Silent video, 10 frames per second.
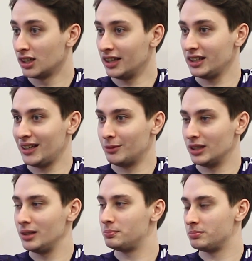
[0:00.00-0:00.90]
I think he
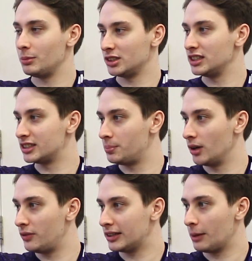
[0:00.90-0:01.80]
really pretty much is the
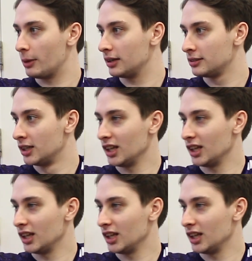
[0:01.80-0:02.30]
perfect teammate.